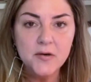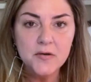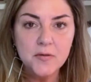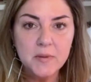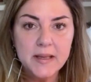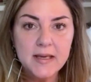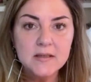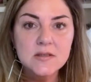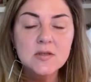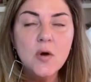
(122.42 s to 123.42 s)
on earth
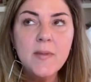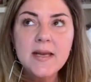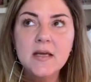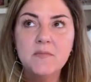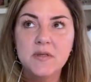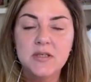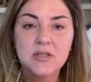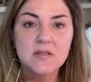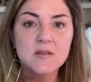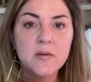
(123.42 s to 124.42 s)
plane, so many
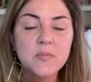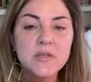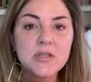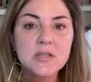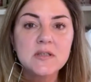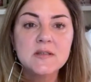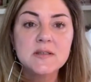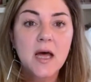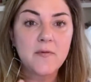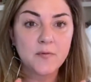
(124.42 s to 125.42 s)
completions
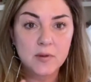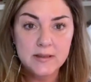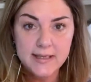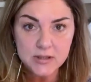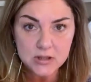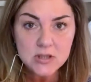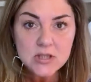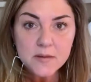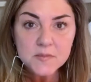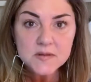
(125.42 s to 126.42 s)
of
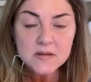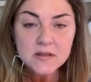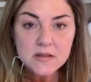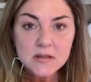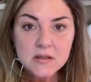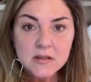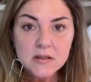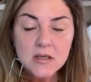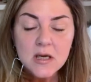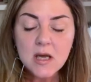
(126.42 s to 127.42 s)
relationships.
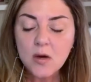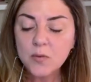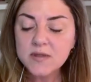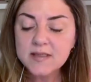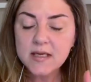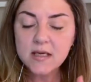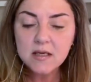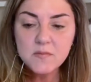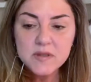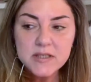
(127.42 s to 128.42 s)
We're
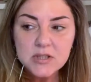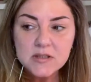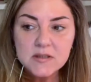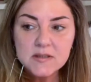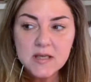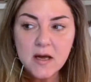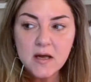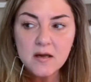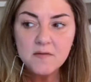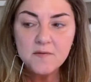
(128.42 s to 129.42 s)
seeing completions
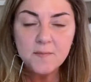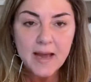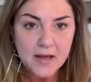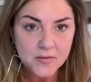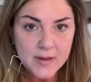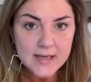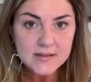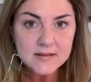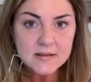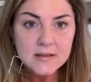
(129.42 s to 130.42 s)
of
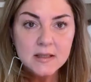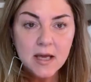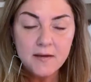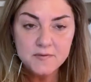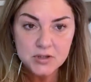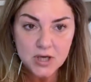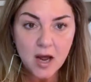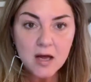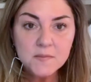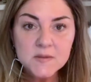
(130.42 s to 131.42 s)
pathways, of
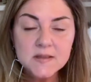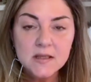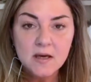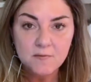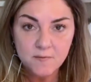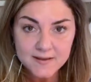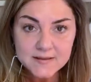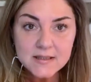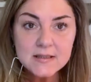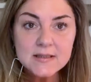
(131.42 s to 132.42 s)
jobs, of
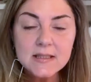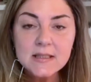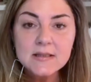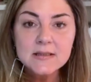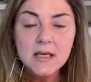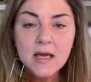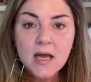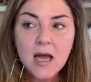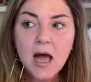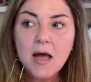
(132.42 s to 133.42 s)
residencies,
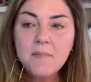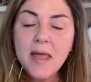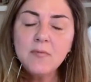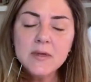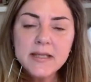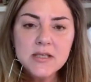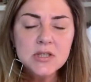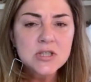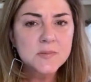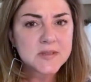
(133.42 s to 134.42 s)
and
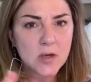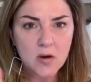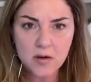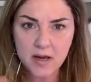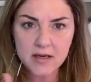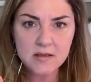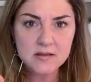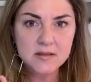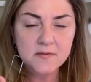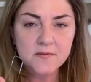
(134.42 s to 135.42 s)
relationships in all
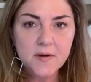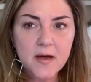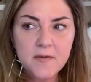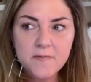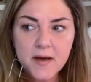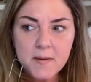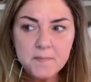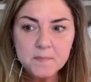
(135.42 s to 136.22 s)
kinds of